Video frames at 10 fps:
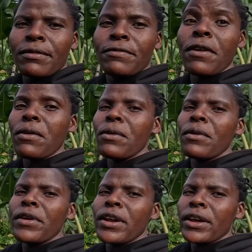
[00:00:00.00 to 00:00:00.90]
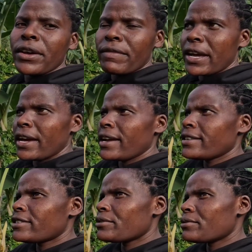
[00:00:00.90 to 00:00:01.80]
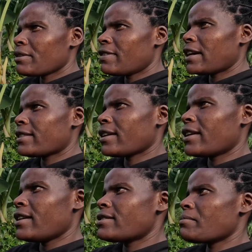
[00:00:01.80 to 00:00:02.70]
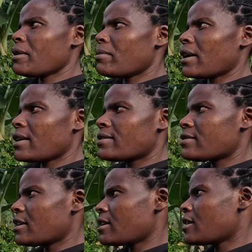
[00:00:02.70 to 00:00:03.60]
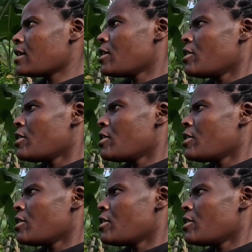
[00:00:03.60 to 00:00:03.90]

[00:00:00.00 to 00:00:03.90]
food rent you have like the kids maybe get sick